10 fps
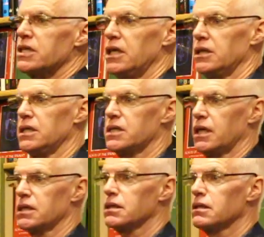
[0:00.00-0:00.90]
seeing these
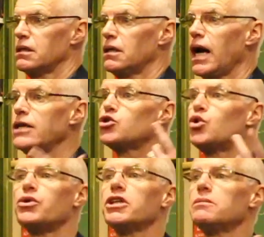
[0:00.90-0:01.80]
things and
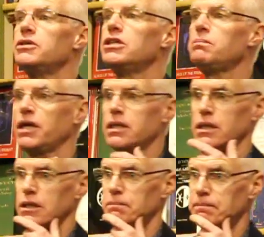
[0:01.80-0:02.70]
drawing them and
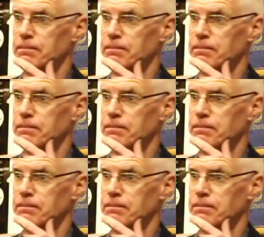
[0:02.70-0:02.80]
depicting them.